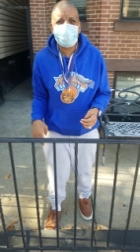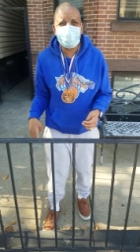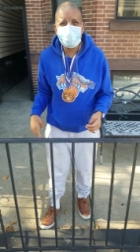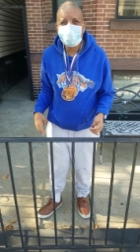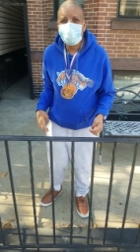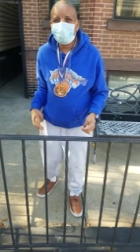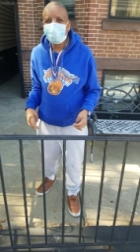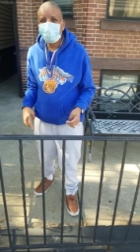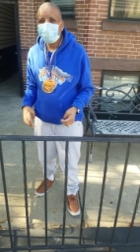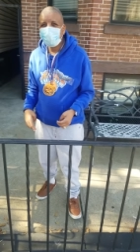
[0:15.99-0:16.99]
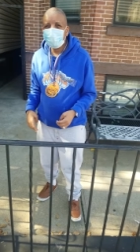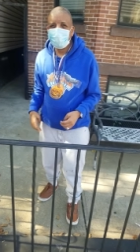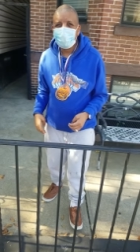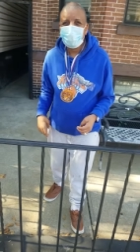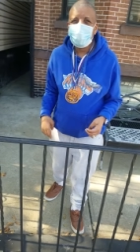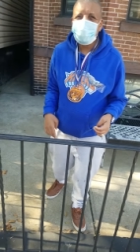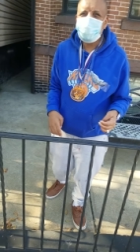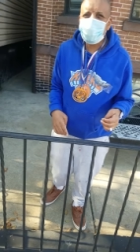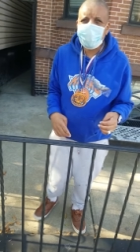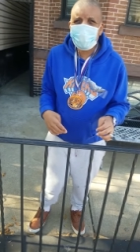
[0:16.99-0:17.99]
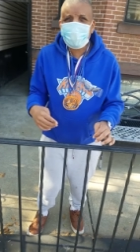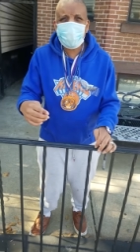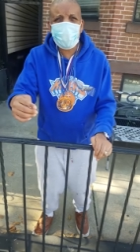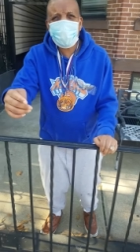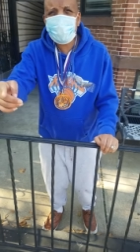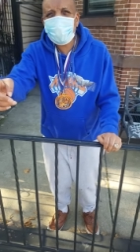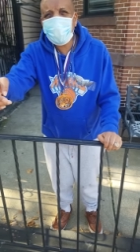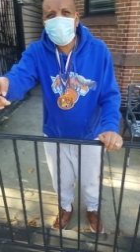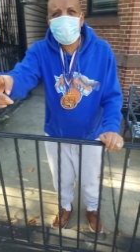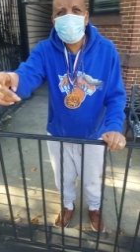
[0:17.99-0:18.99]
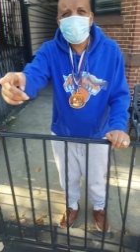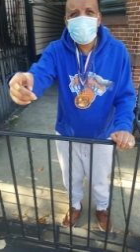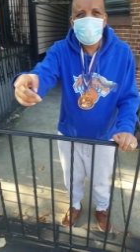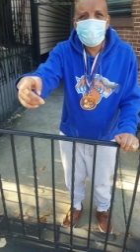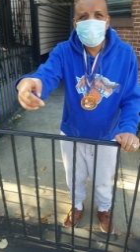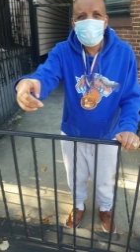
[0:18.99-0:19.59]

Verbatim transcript: This is not Friday. Huh?